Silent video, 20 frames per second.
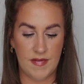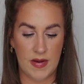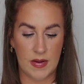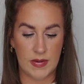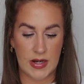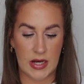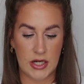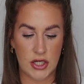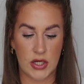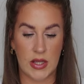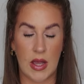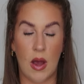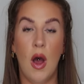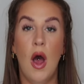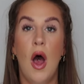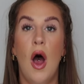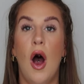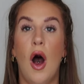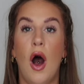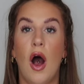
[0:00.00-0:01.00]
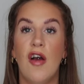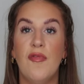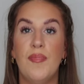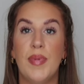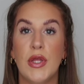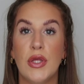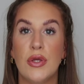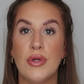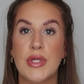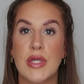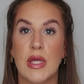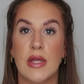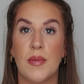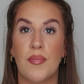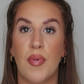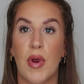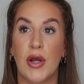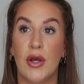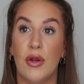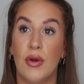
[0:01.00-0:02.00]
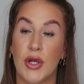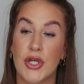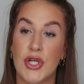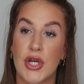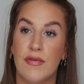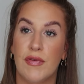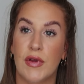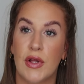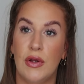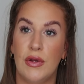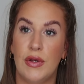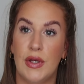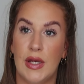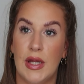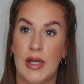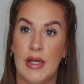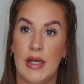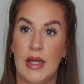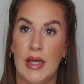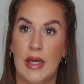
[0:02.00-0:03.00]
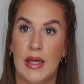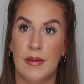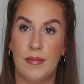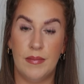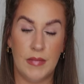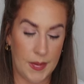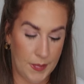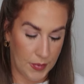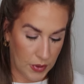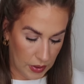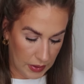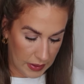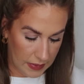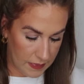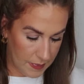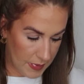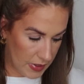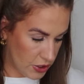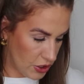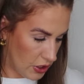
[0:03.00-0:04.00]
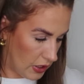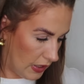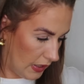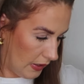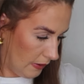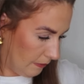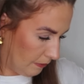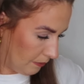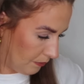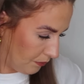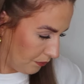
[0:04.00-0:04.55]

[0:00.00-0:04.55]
foundation girl. I've been using the brand new, I should have included in here. Let me go and get them actually.